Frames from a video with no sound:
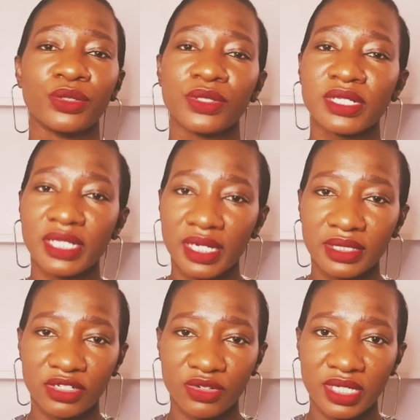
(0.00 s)
selling
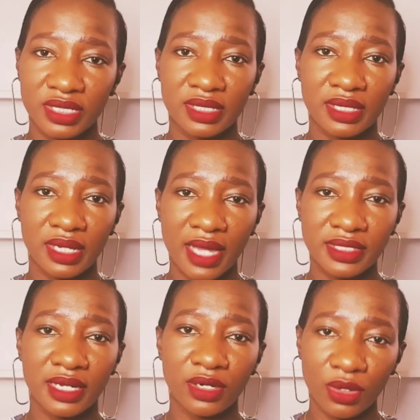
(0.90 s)
the dresses at
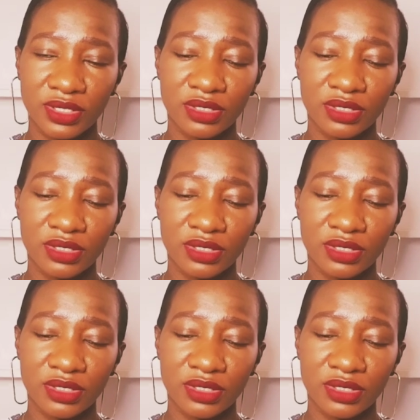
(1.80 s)
a loss.